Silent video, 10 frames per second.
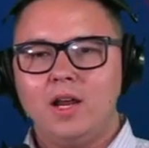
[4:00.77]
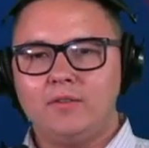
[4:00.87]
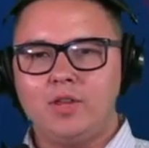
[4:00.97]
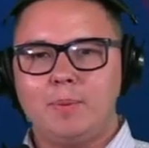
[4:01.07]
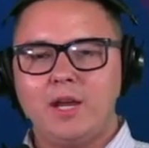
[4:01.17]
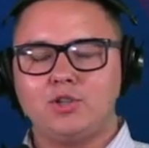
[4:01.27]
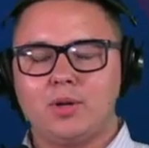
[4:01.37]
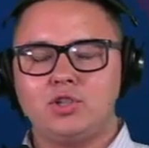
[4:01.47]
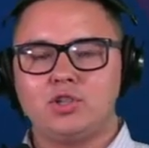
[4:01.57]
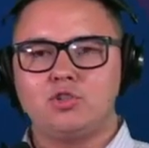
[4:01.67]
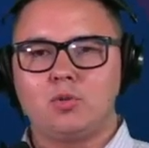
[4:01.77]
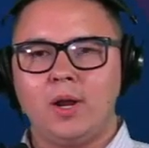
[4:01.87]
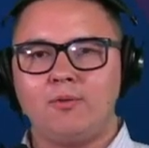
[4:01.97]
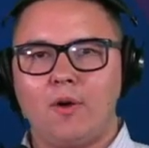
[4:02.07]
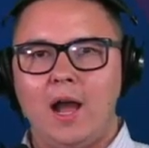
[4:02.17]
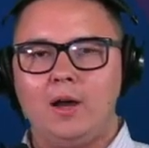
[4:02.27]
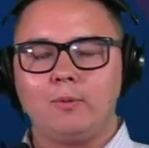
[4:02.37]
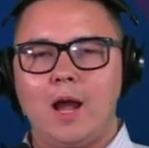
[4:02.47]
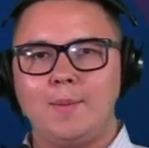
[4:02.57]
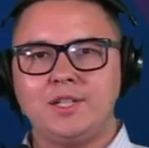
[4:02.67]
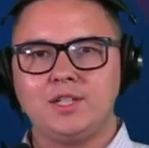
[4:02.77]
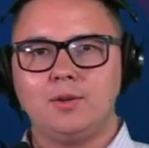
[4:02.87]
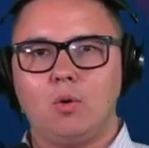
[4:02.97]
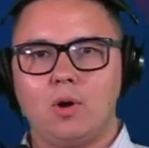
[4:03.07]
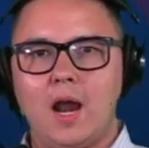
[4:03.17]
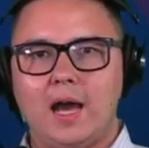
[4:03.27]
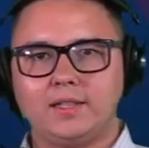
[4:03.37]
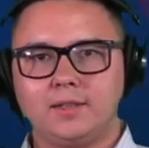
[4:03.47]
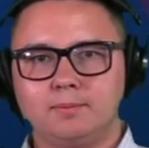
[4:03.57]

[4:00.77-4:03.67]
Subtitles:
if the Patriots should trade for Allen Robinson or not.